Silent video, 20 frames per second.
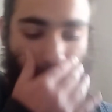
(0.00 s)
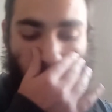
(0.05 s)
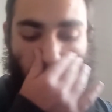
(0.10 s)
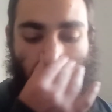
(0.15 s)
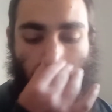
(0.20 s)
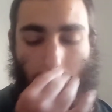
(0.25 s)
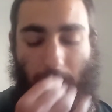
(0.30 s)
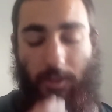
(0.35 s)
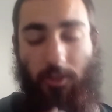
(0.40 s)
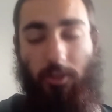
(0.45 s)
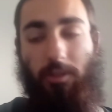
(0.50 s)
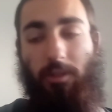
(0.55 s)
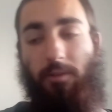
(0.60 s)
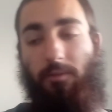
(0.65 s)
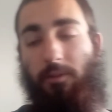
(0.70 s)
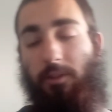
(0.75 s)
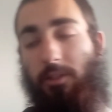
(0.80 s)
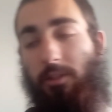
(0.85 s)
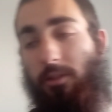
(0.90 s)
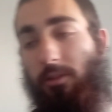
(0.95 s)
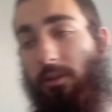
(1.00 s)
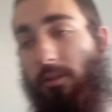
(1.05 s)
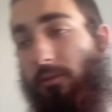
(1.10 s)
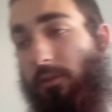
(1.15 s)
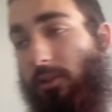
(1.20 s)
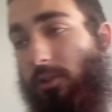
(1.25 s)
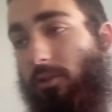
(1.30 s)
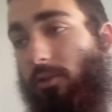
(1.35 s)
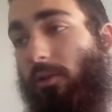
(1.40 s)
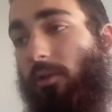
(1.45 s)
especially if
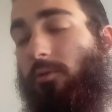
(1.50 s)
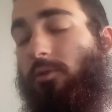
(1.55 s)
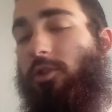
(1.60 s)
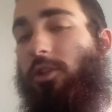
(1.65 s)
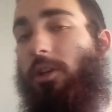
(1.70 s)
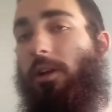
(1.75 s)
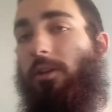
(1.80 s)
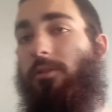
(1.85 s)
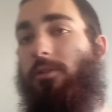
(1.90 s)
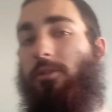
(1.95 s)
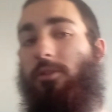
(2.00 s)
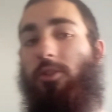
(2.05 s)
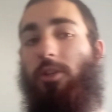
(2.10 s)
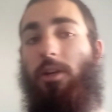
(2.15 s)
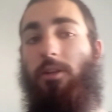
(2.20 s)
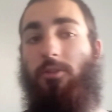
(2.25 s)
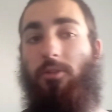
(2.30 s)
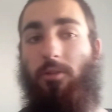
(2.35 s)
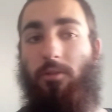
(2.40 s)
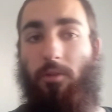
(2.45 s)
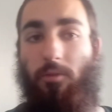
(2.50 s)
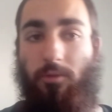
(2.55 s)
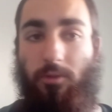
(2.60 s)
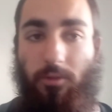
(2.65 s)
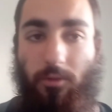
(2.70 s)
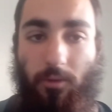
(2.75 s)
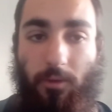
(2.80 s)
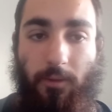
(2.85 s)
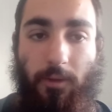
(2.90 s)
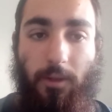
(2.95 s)
it's your own child or a child you're close
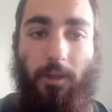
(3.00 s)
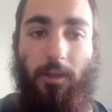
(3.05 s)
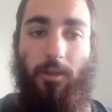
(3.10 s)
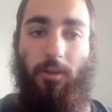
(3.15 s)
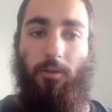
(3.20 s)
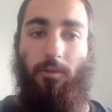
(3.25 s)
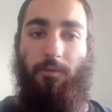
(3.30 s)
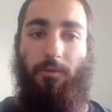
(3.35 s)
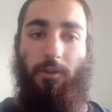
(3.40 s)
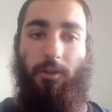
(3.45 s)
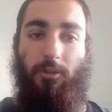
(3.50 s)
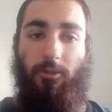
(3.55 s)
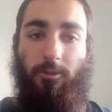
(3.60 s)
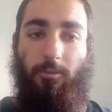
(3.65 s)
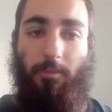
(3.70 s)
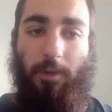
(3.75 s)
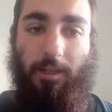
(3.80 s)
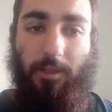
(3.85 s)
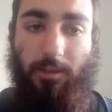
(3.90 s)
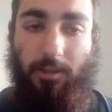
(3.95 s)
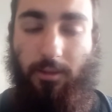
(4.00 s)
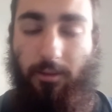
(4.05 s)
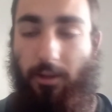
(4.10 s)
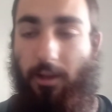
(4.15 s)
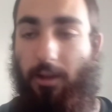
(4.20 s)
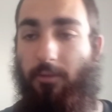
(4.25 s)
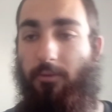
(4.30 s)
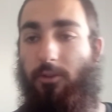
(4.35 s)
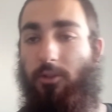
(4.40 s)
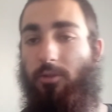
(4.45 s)
to, you'll feel tremendous
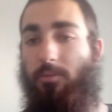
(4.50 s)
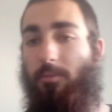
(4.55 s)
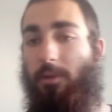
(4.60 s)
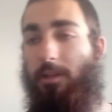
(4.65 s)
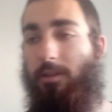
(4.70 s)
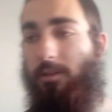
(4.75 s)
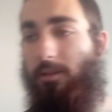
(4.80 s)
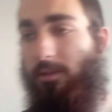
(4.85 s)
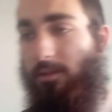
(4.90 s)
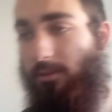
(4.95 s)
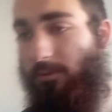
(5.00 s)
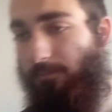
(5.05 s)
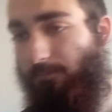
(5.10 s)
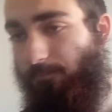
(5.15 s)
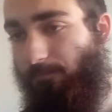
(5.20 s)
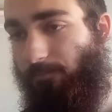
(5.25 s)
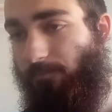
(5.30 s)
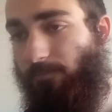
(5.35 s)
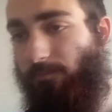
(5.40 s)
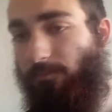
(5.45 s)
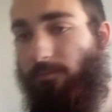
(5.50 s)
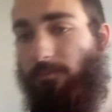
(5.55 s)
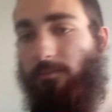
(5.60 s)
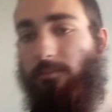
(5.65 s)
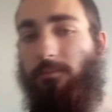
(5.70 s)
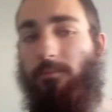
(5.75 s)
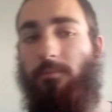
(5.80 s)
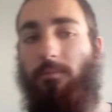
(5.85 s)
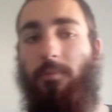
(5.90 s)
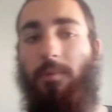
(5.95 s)
love, a tremendous
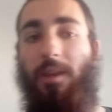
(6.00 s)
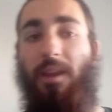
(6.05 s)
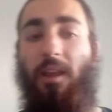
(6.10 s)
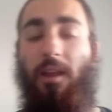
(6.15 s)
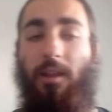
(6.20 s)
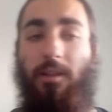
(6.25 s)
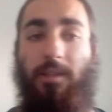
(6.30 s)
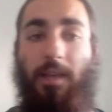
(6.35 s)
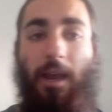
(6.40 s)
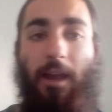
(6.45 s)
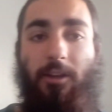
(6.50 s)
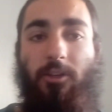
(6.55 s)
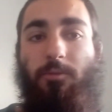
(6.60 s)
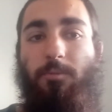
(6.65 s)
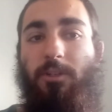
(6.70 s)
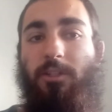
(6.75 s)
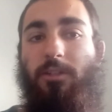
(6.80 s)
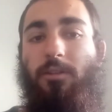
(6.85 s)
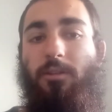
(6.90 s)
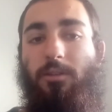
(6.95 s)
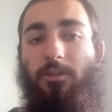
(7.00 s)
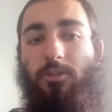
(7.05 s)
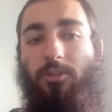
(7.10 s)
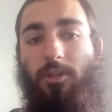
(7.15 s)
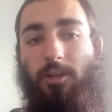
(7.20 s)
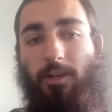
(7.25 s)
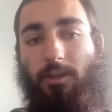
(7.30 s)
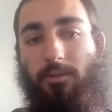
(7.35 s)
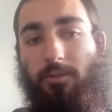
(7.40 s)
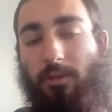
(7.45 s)
attachment to this
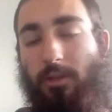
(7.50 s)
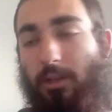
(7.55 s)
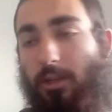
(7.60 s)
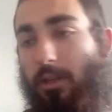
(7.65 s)
child.